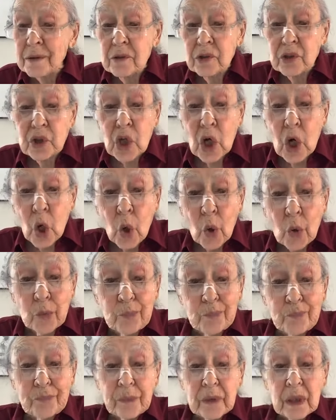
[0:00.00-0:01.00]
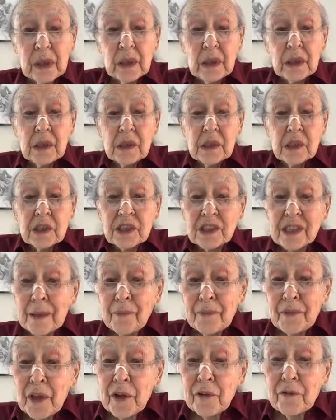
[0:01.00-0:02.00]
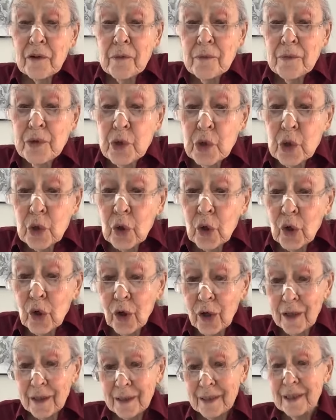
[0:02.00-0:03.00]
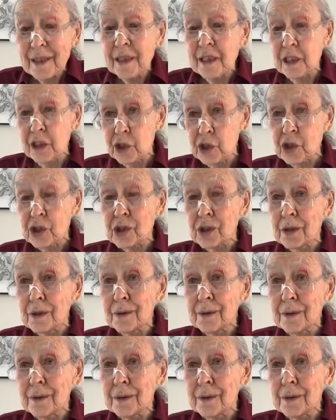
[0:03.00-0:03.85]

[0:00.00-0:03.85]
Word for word: No, something from your kitchen.